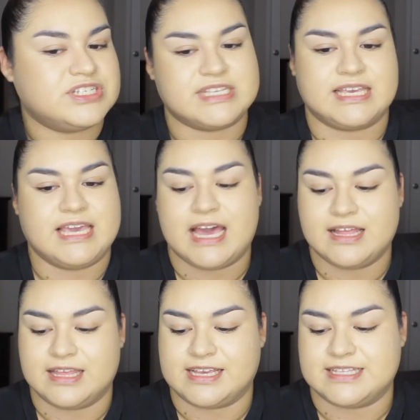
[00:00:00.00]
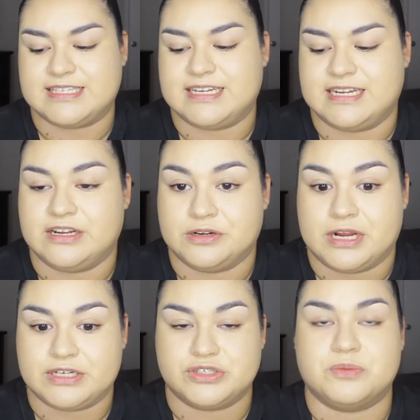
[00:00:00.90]
like, yeah, like it's an
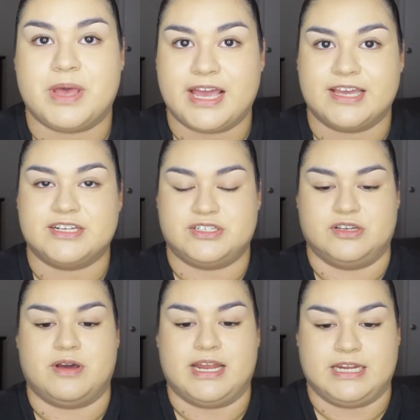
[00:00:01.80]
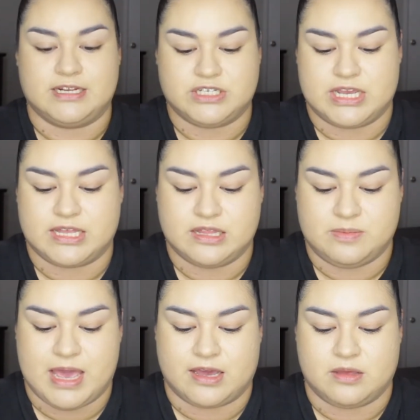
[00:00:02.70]
international package, so I need to check in the
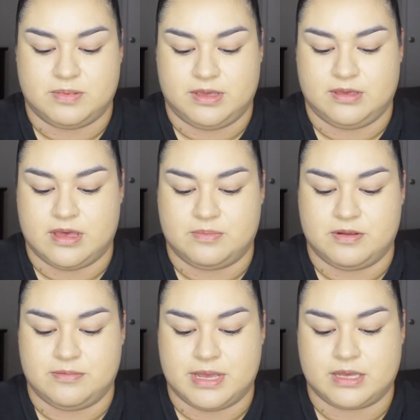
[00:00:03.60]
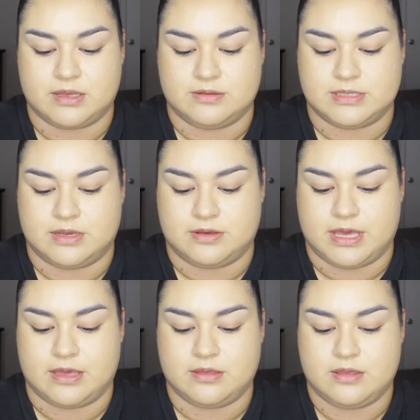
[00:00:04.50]
back. I'll be right back. I was like,
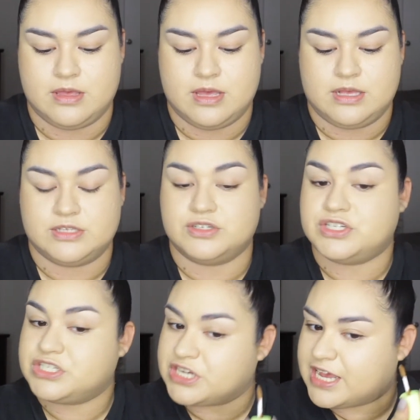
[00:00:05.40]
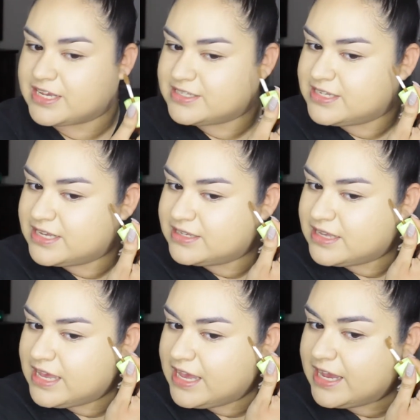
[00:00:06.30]
okay. So she checked
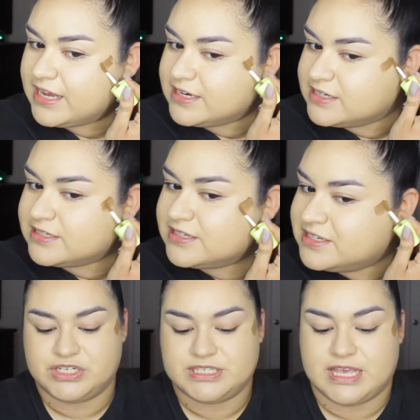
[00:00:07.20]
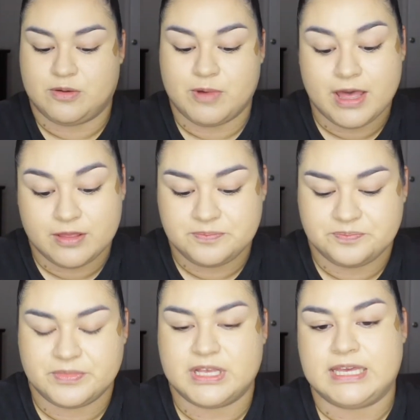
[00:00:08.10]
and she's like, well,
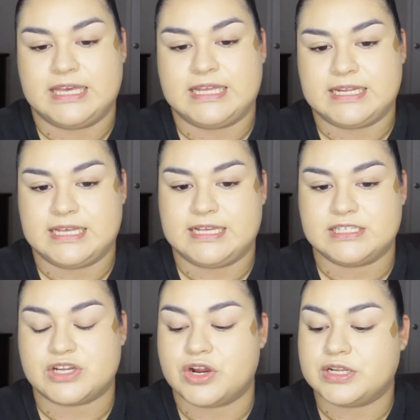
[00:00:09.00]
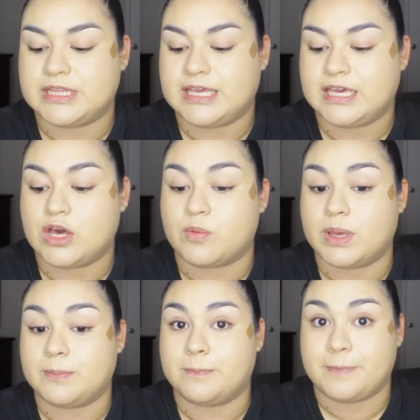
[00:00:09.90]
it is currently
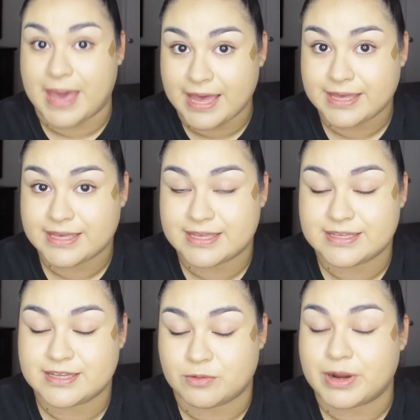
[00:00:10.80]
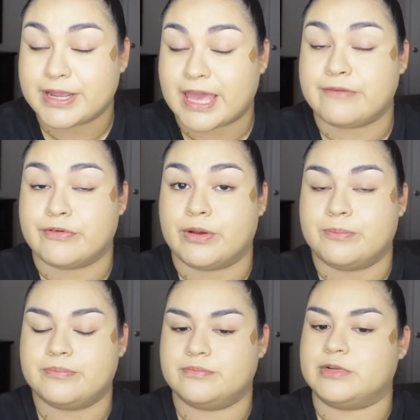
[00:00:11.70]
going back where it came
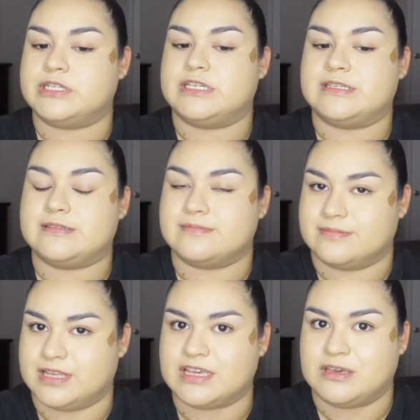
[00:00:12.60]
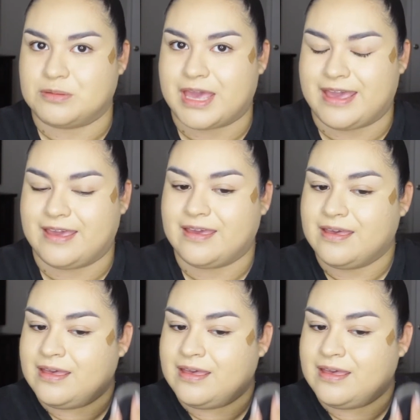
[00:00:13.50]
from, which is the UK,